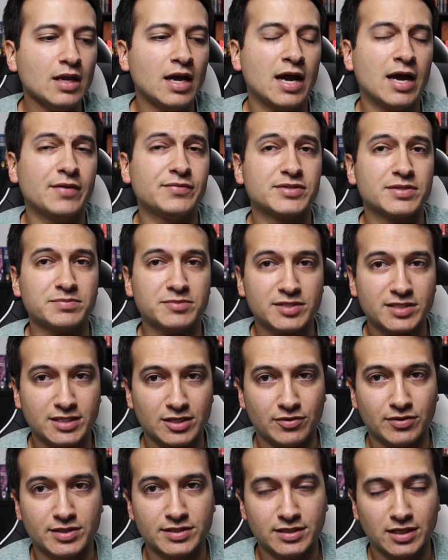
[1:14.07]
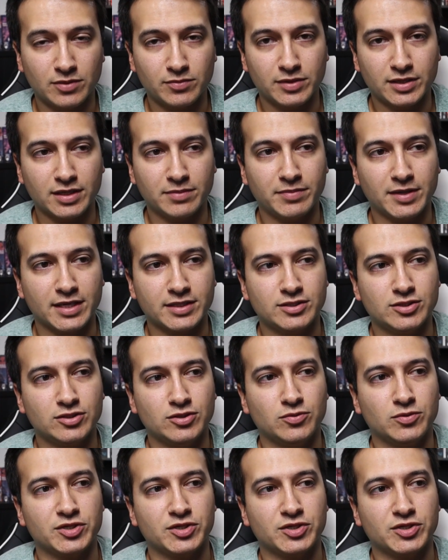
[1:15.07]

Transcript: I have some series that I want to get back to,